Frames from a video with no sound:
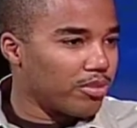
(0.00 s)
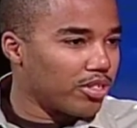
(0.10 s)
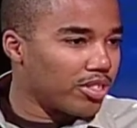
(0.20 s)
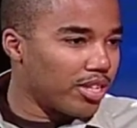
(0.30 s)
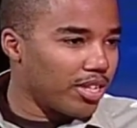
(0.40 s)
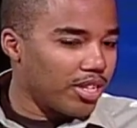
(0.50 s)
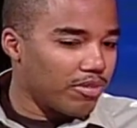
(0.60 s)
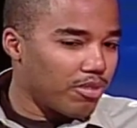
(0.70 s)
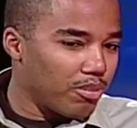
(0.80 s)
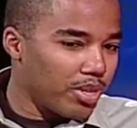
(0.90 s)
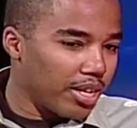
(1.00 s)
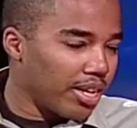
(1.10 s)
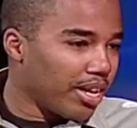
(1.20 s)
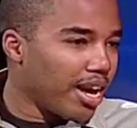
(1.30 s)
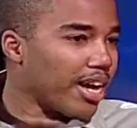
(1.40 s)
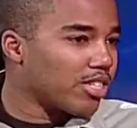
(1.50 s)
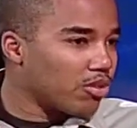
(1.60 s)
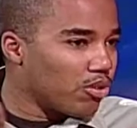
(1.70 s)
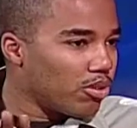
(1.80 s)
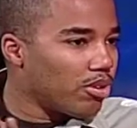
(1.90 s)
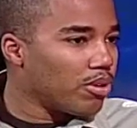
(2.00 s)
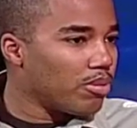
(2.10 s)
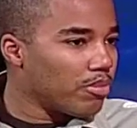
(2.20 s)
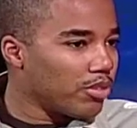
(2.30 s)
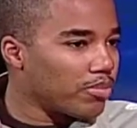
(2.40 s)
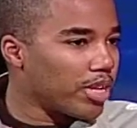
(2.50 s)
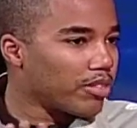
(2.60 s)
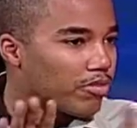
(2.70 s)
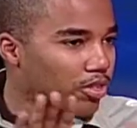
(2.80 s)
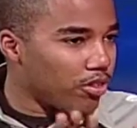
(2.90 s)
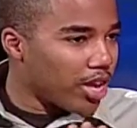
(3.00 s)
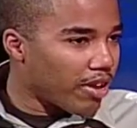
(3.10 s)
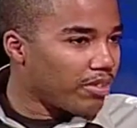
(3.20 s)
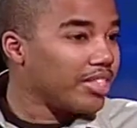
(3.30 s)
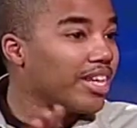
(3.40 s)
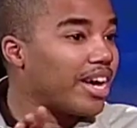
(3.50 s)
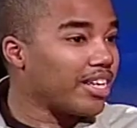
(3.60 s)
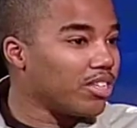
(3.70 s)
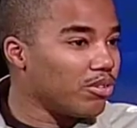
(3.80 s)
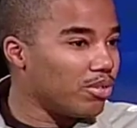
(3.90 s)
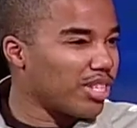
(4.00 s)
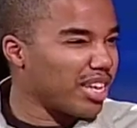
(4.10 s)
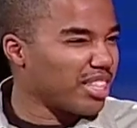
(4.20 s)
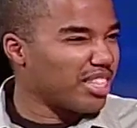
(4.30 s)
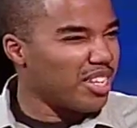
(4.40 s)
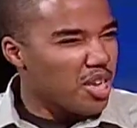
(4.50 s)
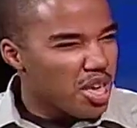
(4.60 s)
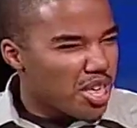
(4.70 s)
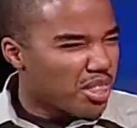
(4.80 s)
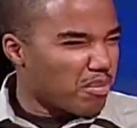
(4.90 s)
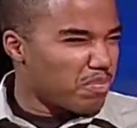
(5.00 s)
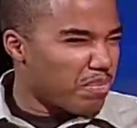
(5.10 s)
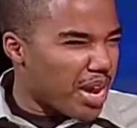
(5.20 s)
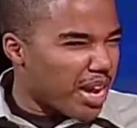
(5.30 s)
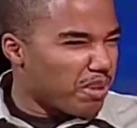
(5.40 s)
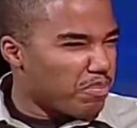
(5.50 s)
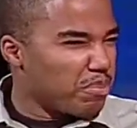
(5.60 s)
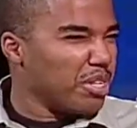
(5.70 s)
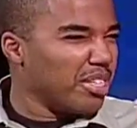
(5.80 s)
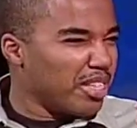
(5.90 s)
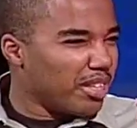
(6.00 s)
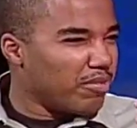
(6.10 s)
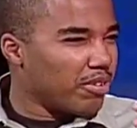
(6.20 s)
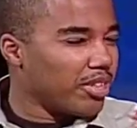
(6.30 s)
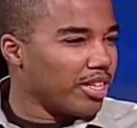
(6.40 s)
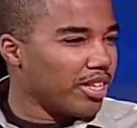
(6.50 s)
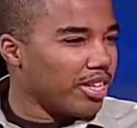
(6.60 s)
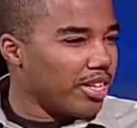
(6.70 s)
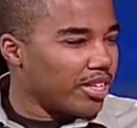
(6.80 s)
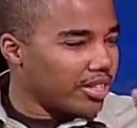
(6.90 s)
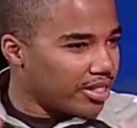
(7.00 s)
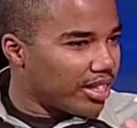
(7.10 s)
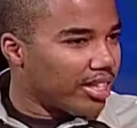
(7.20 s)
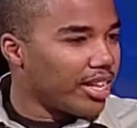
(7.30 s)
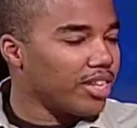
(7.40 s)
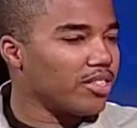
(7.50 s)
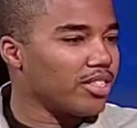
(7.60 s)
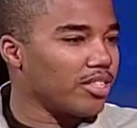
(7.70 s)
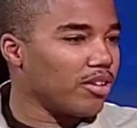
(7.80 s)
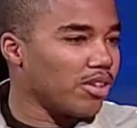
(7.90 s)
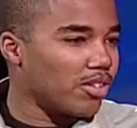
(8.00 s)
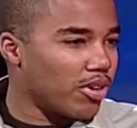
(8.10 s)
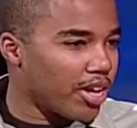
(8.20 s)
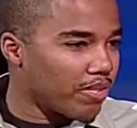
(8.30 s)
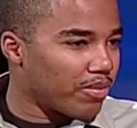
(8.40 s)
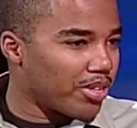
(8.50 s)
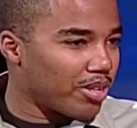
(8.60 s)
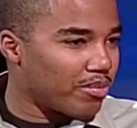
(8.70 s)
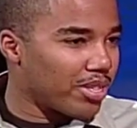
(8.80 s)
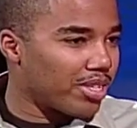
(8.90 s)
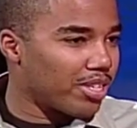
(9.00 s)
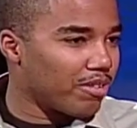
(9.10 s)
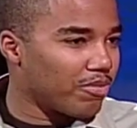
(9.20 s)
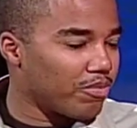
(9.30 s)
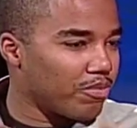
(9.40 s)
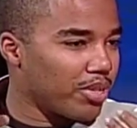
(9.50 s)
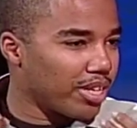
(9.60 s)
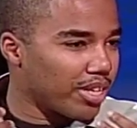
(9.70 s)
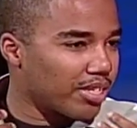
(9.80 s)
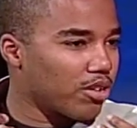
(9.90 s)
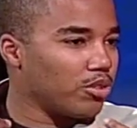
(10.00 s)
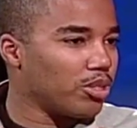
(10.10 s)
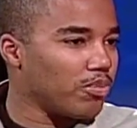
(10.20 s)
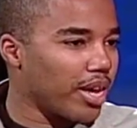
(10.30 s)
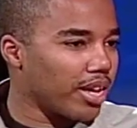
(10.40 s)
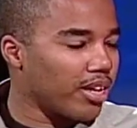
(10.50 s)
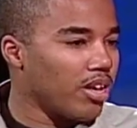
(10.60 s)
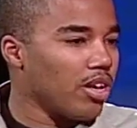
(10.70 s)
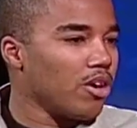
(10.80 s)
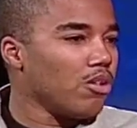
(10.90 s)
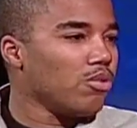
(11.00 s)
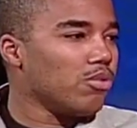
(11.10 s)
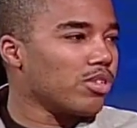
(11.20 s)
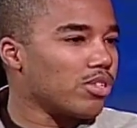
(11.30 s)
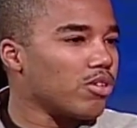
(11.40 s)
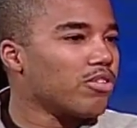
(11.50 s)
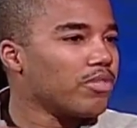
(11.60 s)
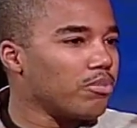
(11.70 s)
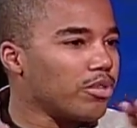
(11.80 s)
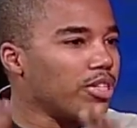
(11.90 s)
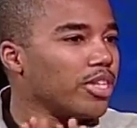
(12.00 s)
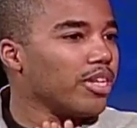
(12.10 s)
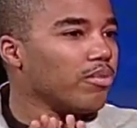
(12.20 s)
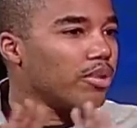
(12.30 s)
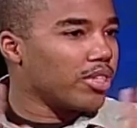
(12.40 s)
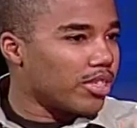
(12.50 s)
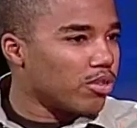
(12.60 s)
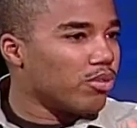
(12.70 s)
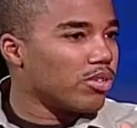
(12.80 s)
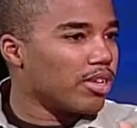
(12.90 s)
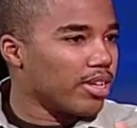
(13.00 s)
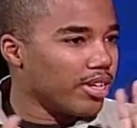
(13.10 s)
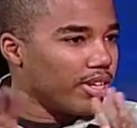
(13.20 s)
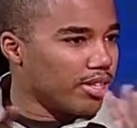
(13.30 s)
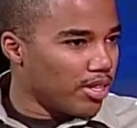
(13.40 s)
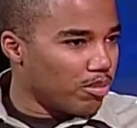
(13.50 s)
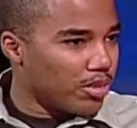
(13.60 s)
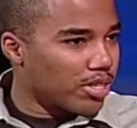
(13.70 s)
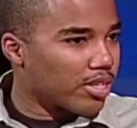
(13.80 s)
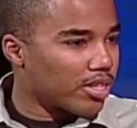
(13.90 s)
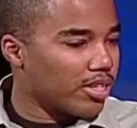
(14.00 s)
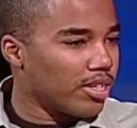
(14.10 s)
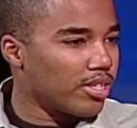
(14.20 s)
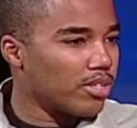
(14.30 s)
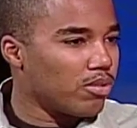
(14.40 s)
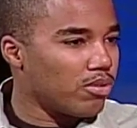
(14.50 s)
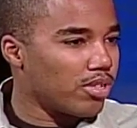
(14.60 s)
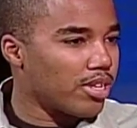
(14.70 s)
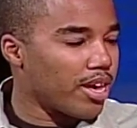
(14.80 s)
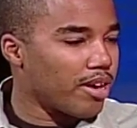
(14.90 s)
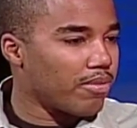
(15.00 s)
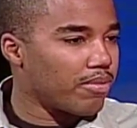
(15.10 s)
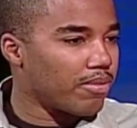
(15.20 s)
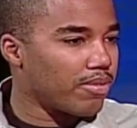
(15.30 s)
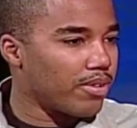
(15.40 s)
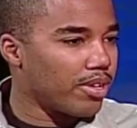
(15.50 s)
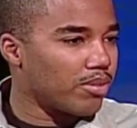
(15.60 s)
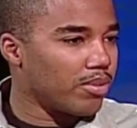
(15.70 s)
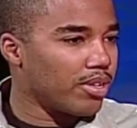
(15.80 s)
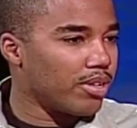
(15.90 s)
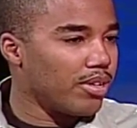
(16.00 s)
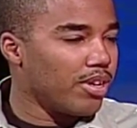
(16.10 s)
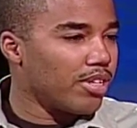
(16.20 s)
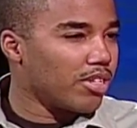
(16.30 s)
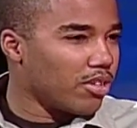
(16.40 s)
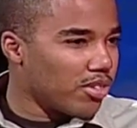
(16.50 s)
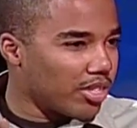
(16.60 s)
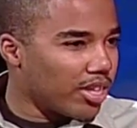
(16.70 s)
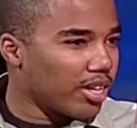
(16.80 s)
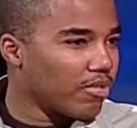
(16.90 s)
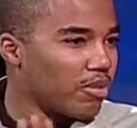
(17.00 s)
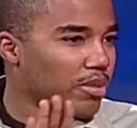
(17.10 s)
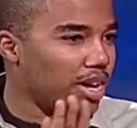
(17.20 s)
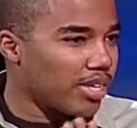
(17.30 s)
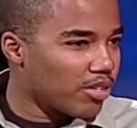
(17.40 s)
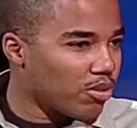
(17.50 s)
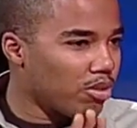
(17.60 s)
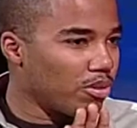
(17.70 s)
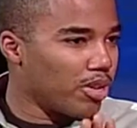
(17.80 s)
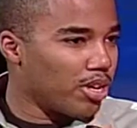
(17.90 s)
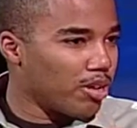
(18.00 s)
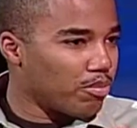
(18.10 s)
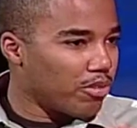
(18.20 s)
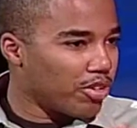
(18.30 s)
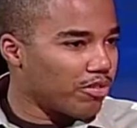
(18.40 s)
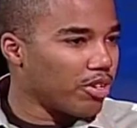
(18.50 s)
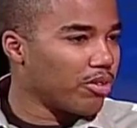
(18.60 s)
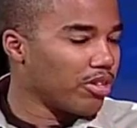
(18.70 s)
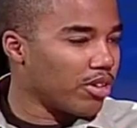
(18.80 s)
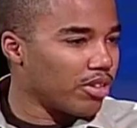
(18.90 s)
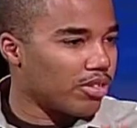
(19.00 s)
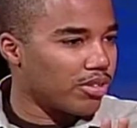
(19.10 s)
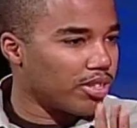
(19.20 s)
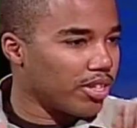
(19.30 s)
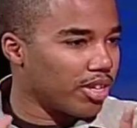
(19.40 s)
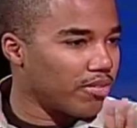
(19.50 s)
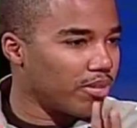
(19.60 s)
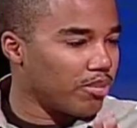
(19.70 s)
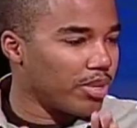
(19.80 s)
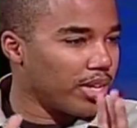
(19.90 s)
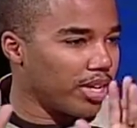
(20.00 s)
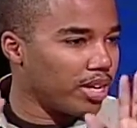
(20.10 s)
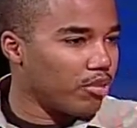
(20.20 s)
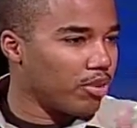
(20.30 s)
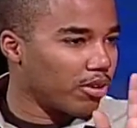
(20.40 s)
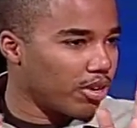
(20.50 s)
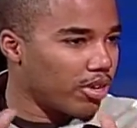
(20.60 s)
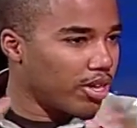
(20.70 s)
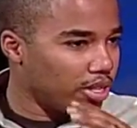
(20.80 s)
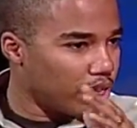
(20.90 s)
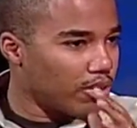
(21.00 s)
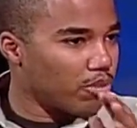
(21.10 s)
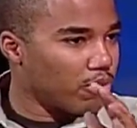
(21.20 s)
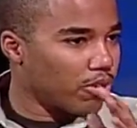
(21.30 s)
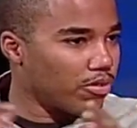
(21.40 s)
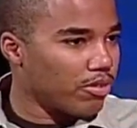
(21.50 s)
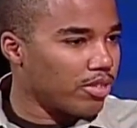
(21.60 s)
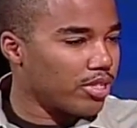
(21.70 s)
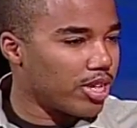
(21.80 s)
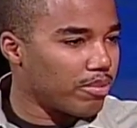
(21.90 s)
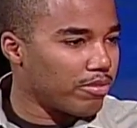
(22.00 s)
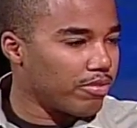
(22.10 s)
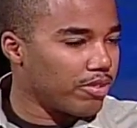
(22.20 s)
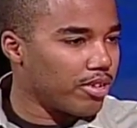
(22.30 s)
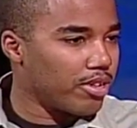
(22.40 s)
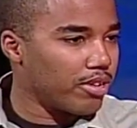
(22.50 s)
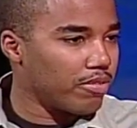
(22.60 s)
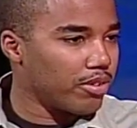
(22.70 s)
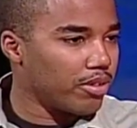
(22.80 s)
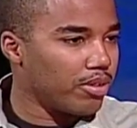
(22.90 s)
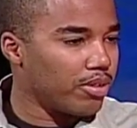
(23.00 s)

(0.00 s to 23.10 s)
You're seeing it from a high school perspective, where you have LaDonna, who's like the main bully for the teenagers, and you also have myself playing as Coach Beck, who's sort of the bully with the school, in amongst the school staff as well. So you're seeing it from a high school point of view, and you're also seeing it from a adult workforce type of view.